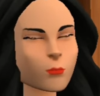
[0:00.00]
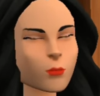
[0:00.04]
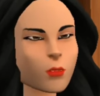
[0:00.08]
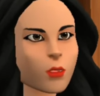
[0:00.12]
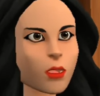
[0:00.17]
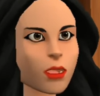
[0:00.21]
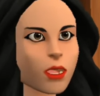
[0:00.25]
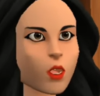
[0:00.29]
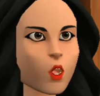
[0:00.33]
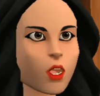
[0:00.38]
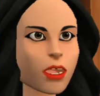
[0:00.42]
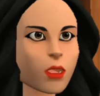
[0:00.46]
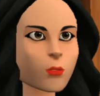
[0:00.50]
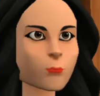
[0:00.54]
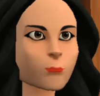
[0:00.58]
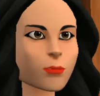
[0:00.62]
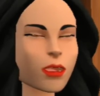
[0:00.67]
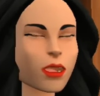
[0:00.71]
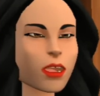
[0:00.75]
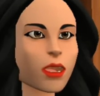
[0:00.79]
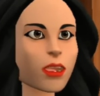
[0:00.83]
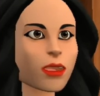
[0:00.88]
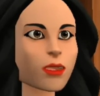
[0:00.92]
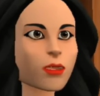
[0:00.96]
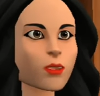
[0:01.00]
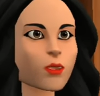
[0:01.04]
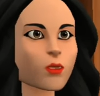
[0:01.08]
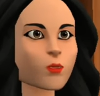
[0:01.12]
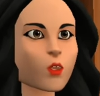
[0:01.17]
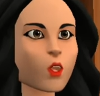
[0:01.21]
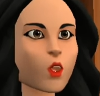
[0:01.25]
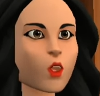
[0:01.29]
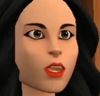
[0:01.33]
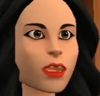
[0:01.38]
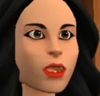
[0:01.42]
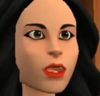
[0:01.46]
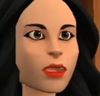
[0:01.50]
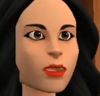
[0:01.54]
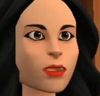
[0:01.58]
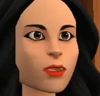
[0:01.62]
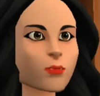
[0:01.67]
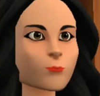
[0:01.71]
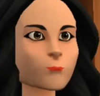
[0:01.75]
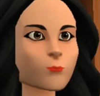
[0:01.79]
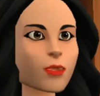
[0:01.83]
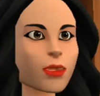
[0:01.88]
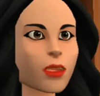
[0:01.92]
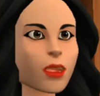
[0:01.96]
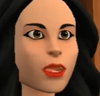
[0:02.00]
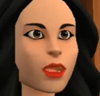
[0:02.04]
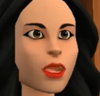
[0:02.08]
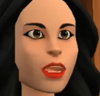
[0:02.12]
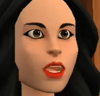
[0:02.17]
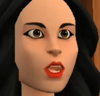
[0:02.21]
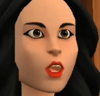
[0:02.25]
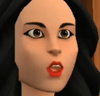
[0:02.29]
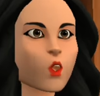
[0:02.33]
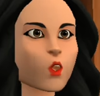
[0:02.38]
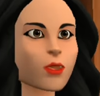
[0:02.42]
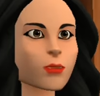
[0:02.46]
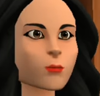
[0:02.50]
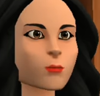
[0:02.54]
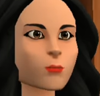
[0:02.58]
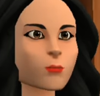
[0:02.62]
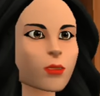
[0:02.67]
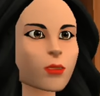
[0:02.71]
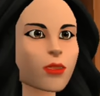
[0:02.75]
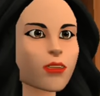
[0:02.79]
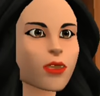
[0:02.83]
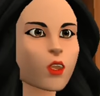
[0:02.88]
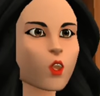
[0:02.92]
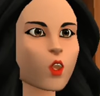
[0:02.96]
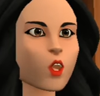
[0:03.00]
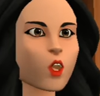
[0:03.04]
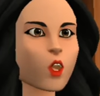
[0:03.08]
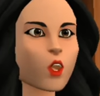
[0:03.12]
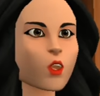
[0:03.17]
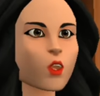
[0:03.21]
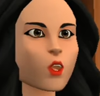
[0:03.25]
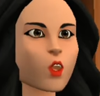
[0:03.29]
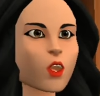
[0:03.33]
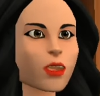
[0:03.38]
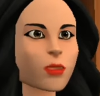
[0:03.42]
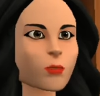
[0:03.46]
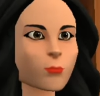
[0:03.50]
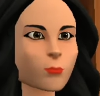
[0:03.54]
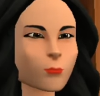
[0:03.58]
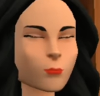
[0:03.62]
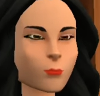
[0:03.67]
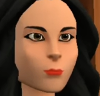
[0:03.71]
and you can make notes on the role play card if you want to.